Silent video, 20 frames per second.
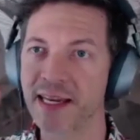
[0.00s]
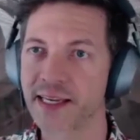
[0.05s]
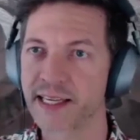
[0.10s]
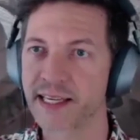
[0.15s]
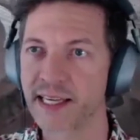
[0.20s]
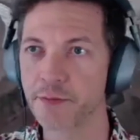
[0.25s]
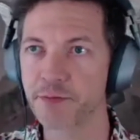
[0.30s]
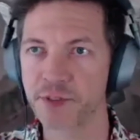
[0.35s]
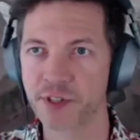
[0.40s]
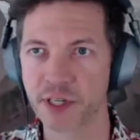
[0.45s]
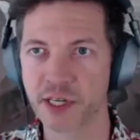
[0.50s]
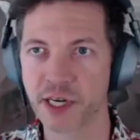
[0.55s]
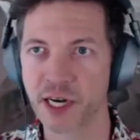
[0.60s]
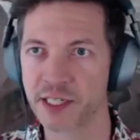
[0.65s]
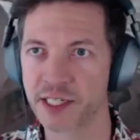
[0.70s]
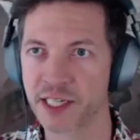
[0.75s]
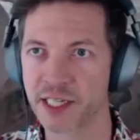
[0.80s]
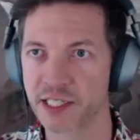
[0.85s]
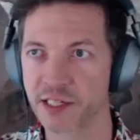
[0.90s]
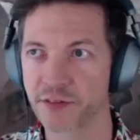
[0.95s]
and it keeps the
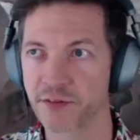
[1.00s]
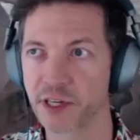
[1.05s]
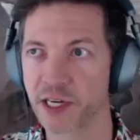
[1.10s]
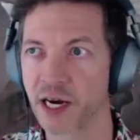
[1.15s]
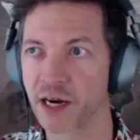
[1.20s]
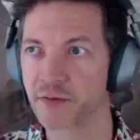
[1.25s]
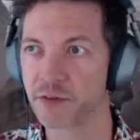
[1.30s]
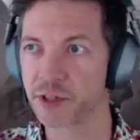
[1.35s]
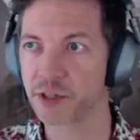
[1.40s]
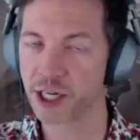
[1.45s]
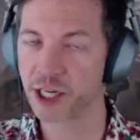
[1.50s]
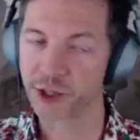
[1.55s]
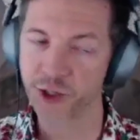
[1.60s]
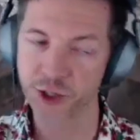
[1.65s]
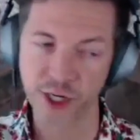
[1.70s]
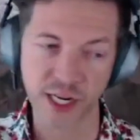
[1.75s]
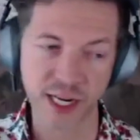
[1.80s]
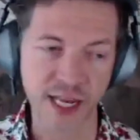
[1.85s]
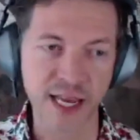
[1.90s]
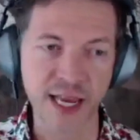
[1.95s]
context of the
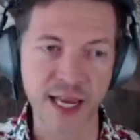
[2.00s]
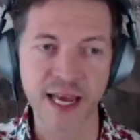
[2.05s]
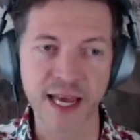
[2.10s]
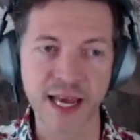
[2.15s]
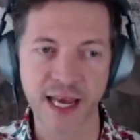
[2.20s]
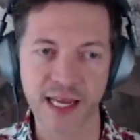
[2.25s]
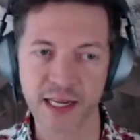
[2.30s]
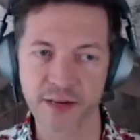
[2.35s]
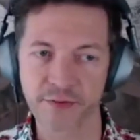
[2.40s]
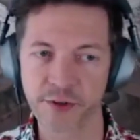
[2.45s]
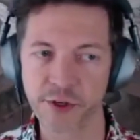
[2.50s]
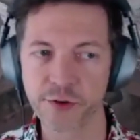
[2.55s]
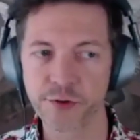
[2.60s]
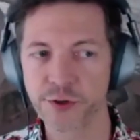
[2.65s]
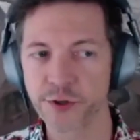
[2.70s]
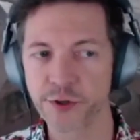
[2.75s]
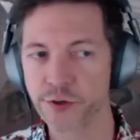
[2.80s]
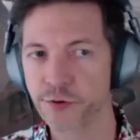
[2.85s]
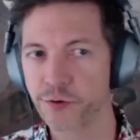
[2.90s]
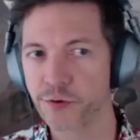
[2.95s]
conversation. And if
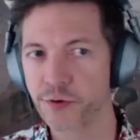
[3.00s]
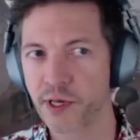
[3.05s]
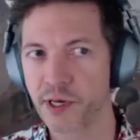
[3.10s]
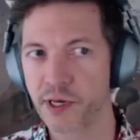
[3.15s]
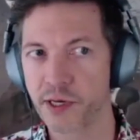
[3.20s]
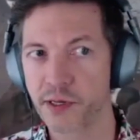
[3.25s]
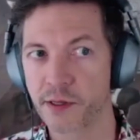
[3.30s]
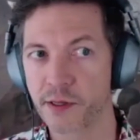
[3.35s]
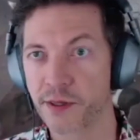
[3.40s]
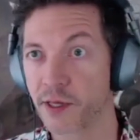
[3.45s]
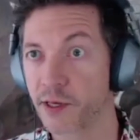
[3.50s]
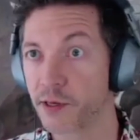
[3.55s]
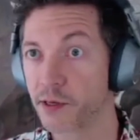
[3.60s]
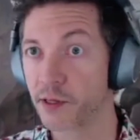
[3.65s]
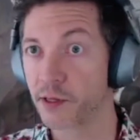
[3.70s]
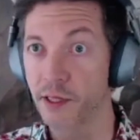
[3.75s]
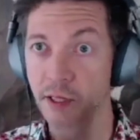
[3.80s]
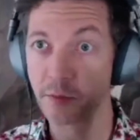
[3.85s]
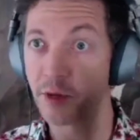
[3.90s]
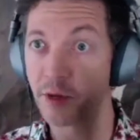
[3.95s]
you do a
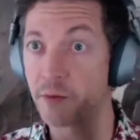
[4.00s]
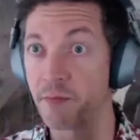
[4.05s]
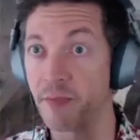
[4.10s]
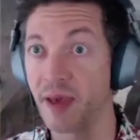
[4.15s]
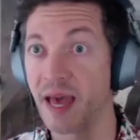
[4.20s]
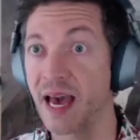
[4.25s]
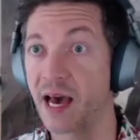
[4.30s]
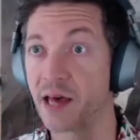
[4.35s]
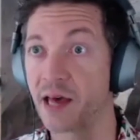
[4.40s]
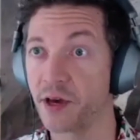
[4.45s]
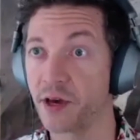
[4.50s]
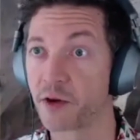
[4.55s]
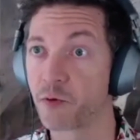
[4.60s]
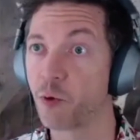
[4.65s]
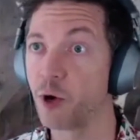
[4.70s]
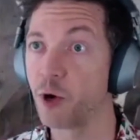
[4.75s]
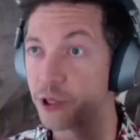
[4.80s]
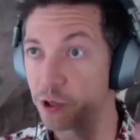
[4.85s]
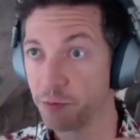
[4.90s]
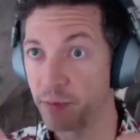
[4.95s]
little bit of math
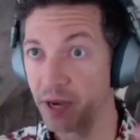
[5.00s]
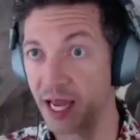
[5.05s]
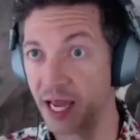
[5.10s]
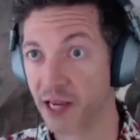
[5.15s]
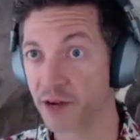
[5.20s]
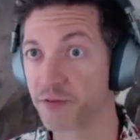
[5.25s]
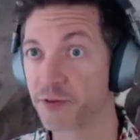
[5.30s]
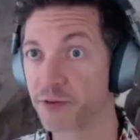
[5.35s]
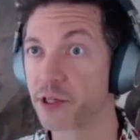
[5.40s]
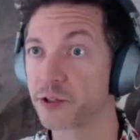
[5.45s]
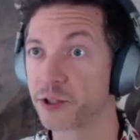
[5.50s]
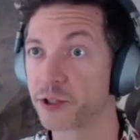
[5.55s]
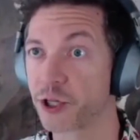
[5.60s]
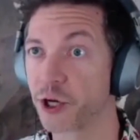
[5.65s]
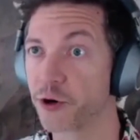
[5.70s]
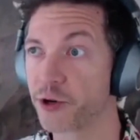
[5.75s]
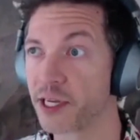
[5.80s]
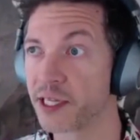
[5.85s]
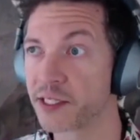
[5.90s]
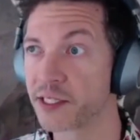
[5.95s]
on what you're paying for
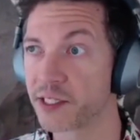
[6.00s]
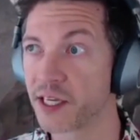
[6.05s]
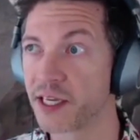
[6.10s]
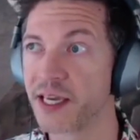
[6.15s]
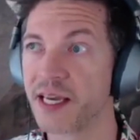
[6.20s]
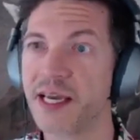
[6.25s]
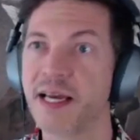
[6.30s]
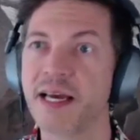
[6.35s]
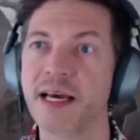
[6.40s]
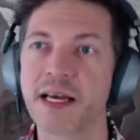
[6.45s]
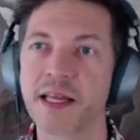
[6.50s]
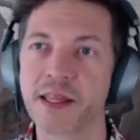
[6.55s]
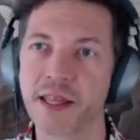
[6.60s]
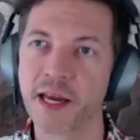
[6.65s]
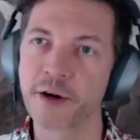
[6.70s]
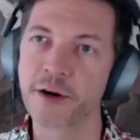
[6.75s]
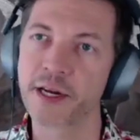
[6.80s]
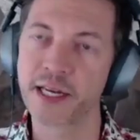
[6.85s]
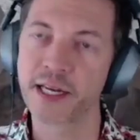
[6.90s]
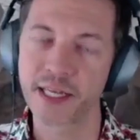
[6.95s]
those tokens,
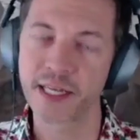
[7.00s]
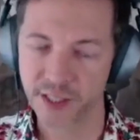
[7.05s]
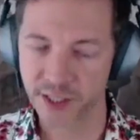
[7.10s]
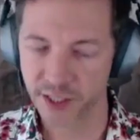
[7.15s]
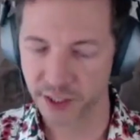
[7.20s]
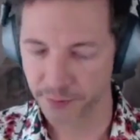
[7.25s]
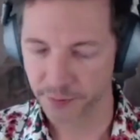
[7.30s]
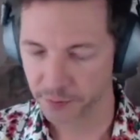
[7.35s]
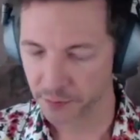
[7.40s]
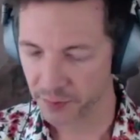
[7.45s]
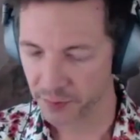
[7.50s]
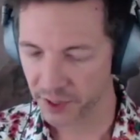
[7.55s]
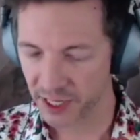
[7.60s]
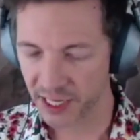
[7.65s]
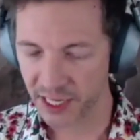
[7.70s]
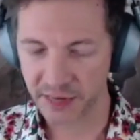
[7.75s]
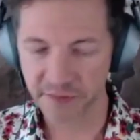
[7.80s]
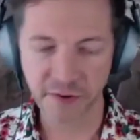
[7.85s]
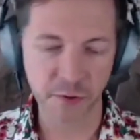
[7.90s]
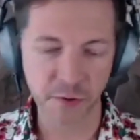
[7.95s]
there is,
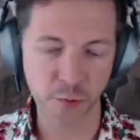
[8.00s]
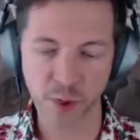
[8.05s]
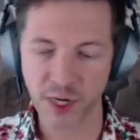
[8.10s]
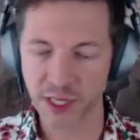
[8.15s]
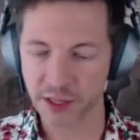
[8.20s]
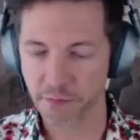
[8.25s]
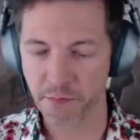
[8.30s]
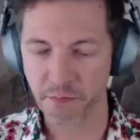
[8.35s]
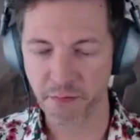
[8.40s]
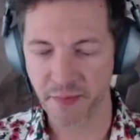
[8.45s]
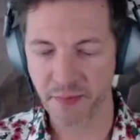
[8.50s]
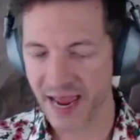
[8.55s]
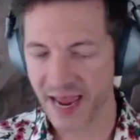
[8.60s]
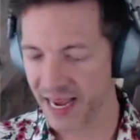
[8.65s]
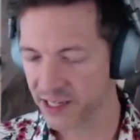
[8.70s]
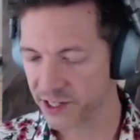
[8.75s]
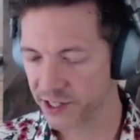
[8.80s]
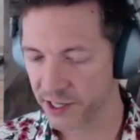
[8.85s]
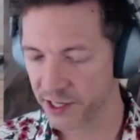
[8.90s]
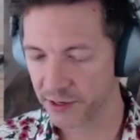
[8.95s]
even with
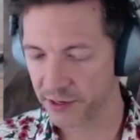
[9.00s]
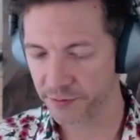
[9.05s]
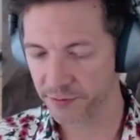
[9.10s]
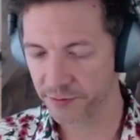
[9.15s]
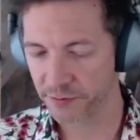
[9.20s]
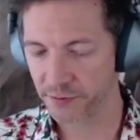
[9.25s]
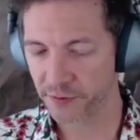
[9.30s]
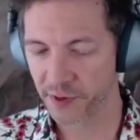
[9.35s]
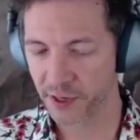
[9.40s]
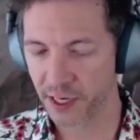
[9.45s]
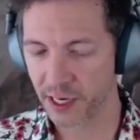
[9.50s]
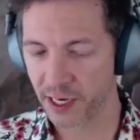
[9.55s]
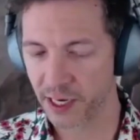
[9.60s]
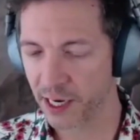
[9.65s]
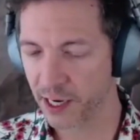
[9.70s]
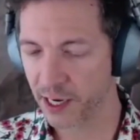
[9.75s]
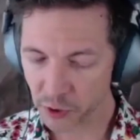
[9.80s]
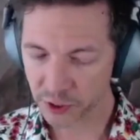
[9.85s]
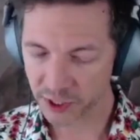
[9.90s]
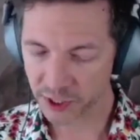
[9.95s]
massive
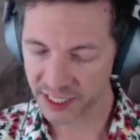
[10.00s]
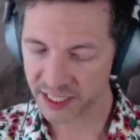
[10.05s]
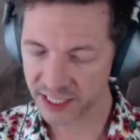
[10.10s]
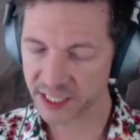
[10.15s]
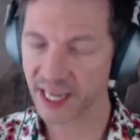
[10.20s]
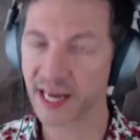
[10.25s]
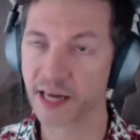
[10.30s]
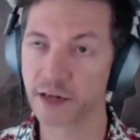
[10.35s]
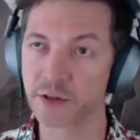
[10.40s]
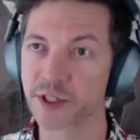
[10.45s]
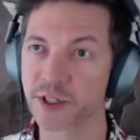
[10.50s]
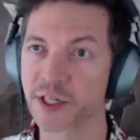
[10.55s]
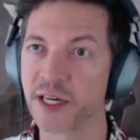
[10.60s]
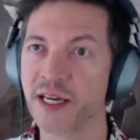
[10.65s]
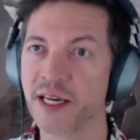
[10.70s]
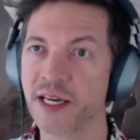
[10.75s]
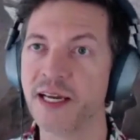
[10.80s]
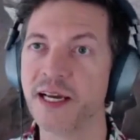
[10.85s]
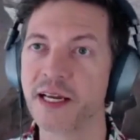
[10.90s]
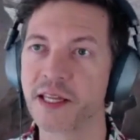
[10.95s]
bulk
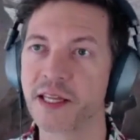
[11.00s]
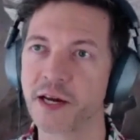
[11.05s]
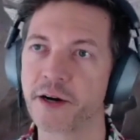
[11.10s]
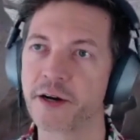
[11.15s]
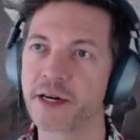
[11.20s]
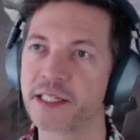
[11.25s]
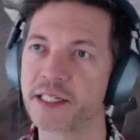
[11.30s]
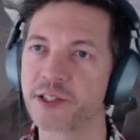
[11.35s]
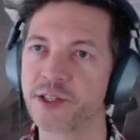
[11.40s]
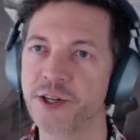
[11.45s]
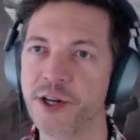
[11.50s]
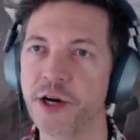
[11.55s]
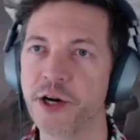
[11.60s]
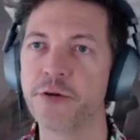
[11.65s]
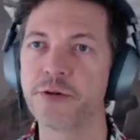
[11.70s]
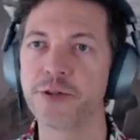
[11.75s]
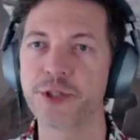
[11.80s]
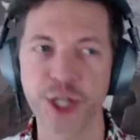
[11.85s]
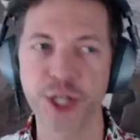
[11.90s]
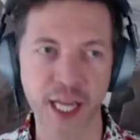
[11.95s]
discounts, there is
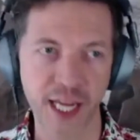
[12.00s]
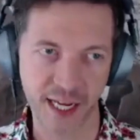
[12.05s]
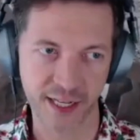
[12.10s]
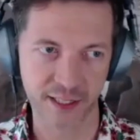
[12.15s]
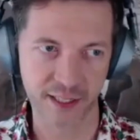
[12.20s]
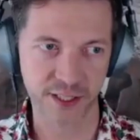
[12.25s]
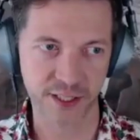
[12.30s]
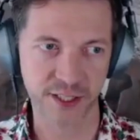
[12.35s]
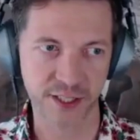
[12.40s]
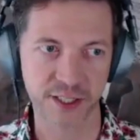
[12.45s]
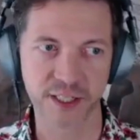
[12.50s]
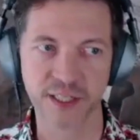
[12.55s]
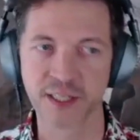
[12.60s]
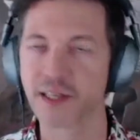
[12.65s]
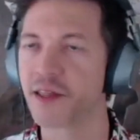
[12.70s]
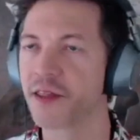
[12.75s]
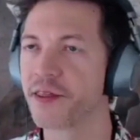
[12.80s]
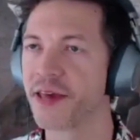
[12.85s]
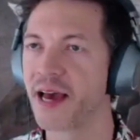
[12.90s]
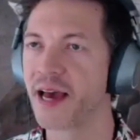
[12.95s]
no
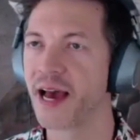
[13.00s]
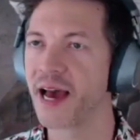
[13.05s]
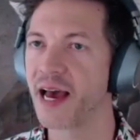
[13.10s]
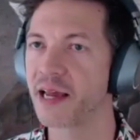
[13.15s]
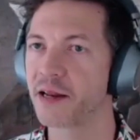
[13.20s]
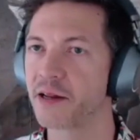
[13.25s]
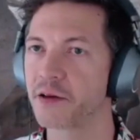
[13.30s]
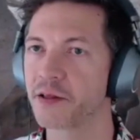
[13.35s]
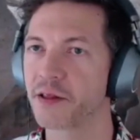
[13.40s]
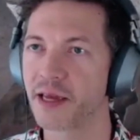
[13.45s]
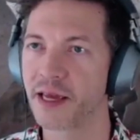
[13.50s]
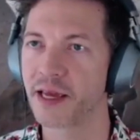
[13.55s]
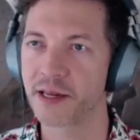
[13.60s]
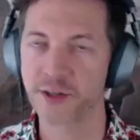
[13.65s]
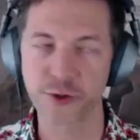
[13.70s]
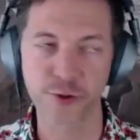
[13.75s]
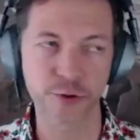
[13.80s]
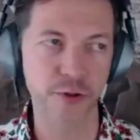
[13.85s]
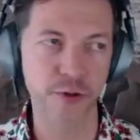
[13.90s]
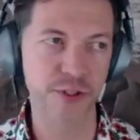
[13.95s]
chance that
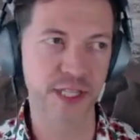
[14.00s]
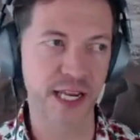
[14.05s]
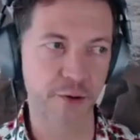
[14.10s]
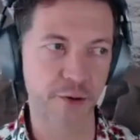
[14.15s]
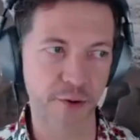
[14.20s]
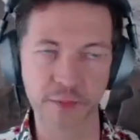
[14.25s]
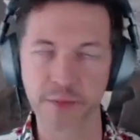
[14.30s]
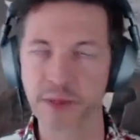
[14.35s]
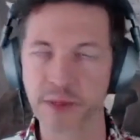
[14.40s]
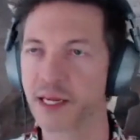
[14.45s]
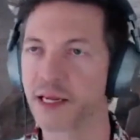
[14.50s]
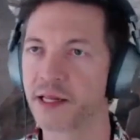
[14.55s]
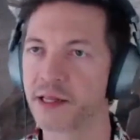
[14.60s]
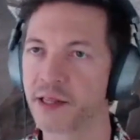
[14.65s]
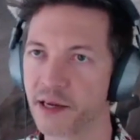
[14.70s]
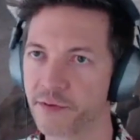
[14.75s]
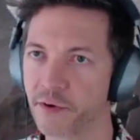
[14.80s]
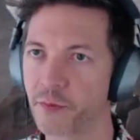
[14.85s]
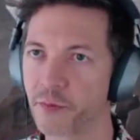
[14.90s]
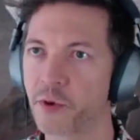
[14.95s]
tools like Replit
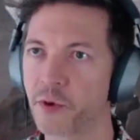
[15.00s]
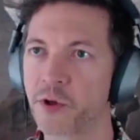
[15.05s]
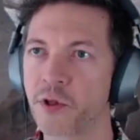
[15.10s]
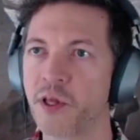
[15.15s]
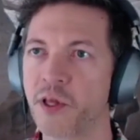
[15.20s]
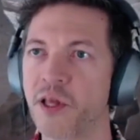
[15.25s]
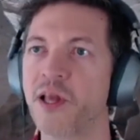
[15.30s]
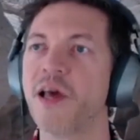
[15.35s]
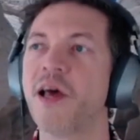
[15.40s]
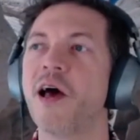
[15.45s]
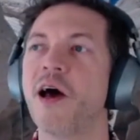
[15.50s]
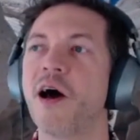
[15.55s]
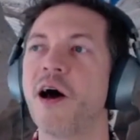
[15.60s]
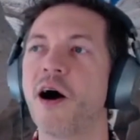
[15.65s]
and Lovable